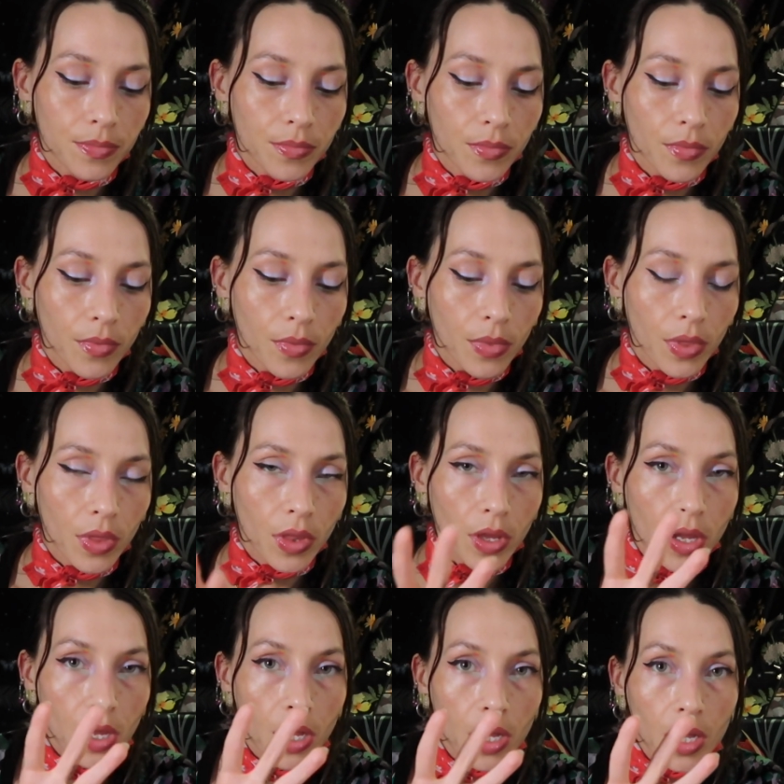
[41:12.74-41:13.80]

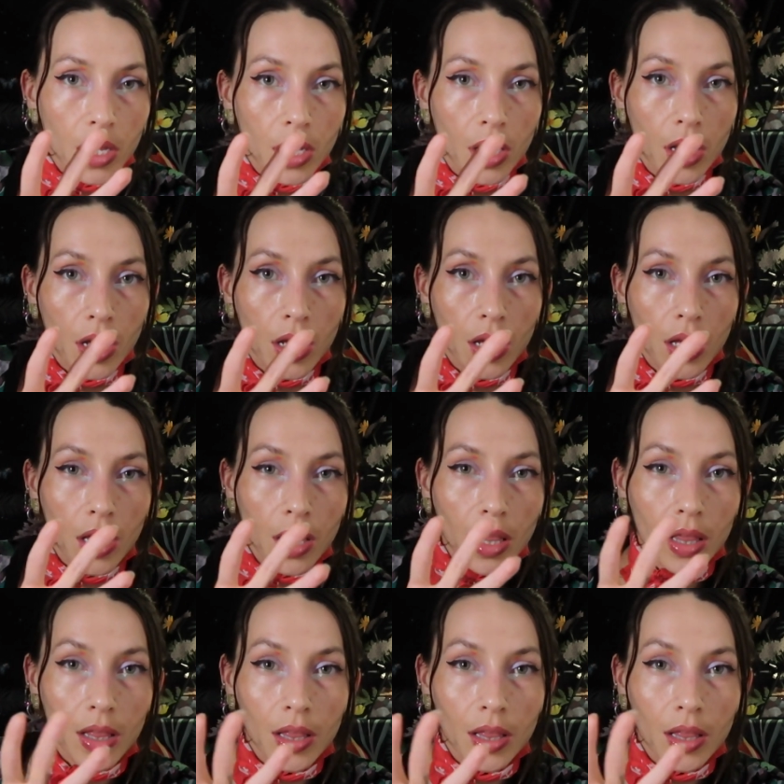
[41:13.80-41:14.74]
No one is speaking in this clip.